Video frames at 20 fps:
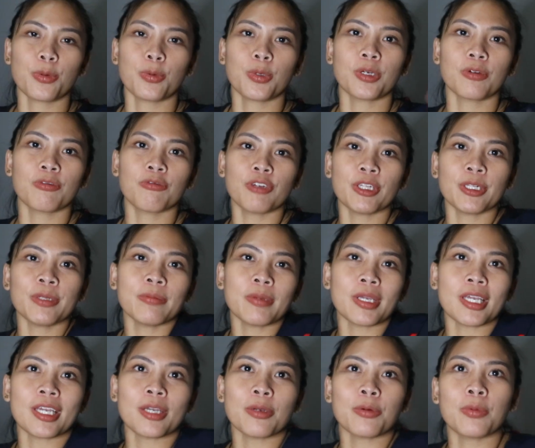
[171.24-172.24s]
we're
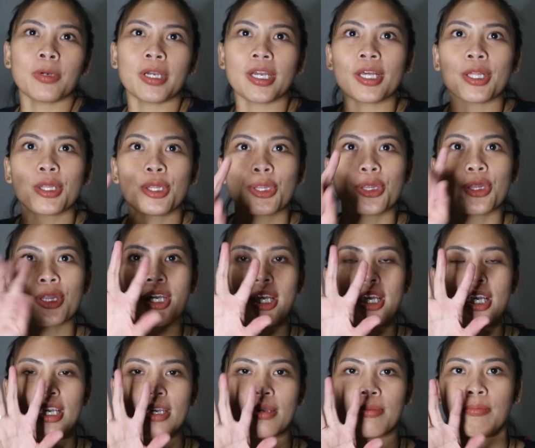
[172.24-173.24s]
filming with
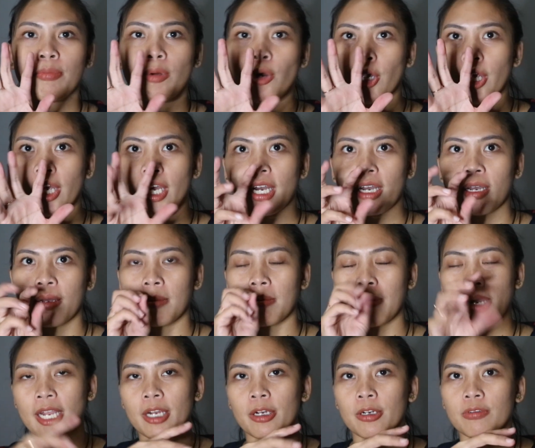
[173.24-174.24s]
the Boya
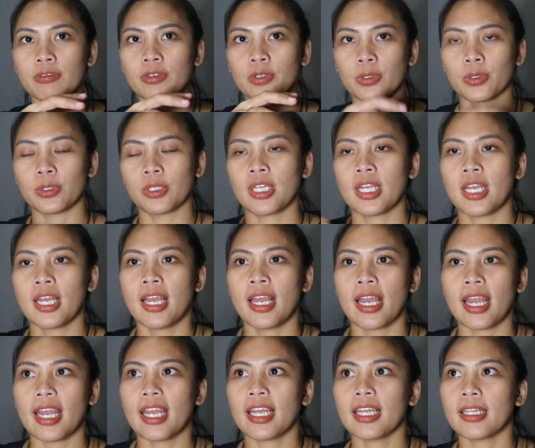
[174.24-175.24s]
microphone
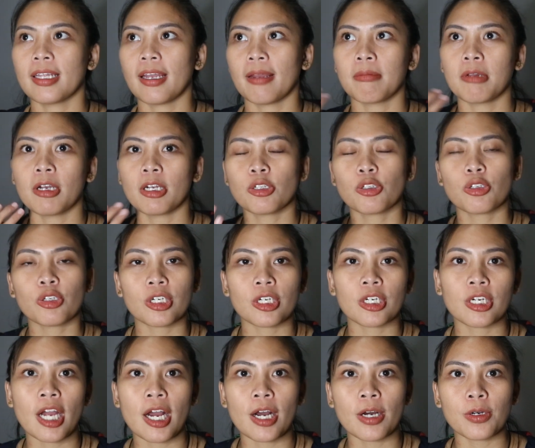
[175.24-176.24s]
and I'm not
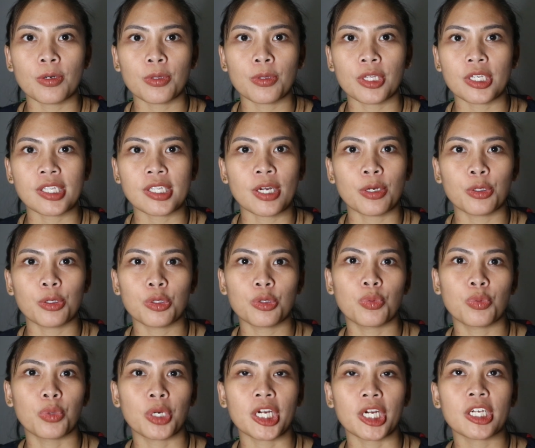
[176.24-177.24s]
sure how the
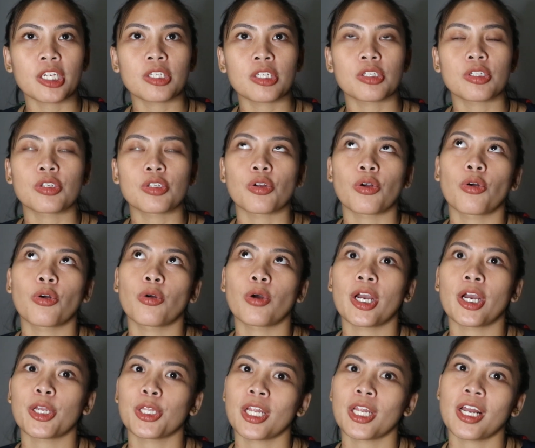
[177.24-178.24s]
sound works. So,
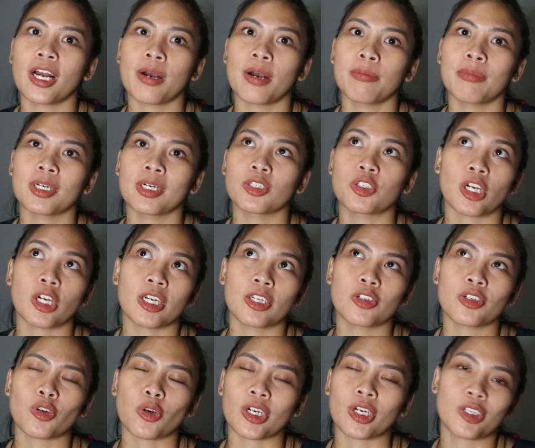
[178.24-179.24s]
kayo na lang ang
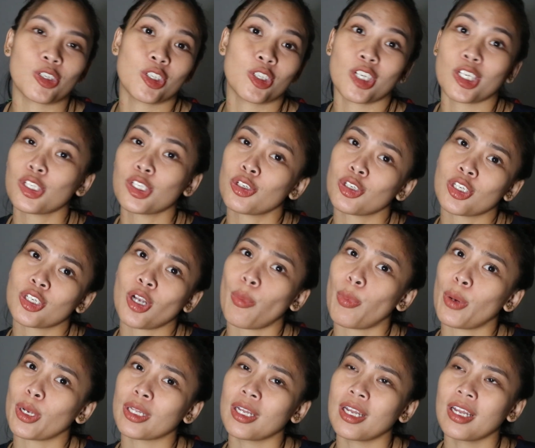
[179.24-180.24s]
mag-judge or i-judge ko siya
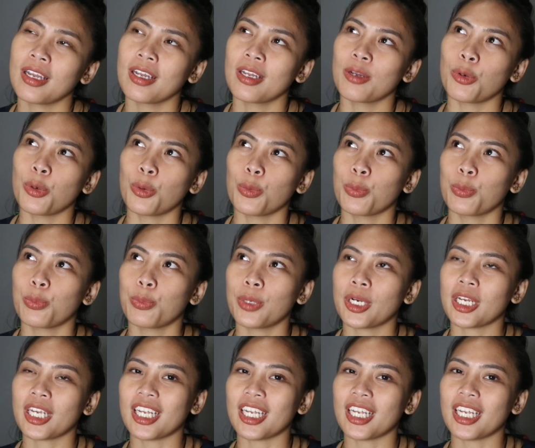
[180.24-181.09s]
pag